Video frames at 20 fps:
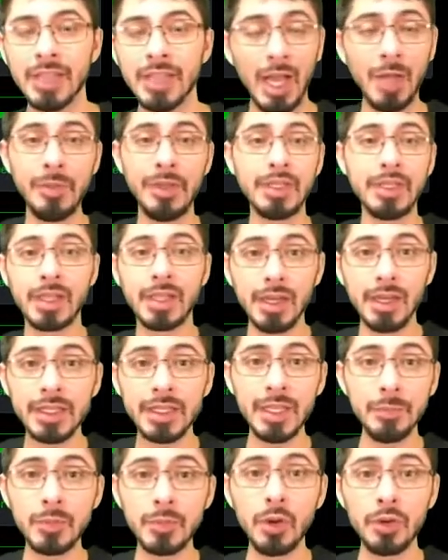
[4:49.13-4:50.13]
I mean, can it
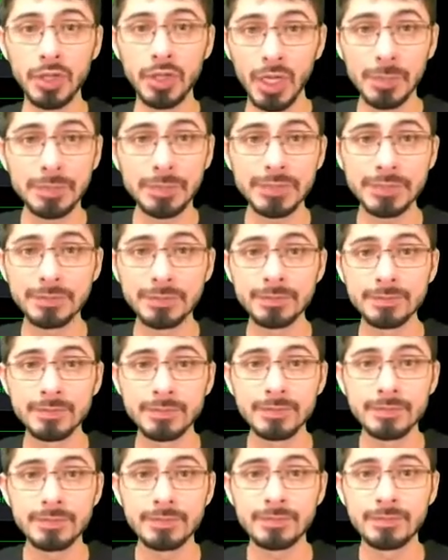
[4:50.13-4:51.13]
keep going up?
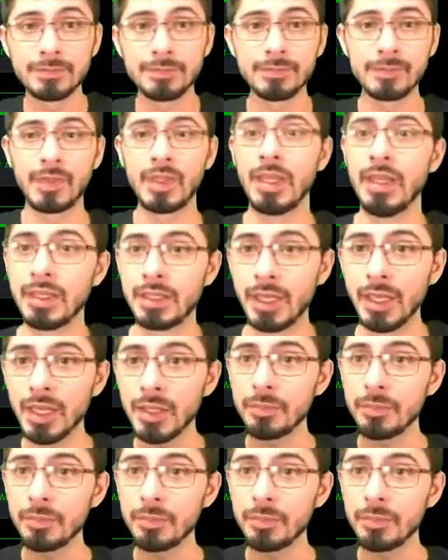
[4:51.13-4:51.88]
Can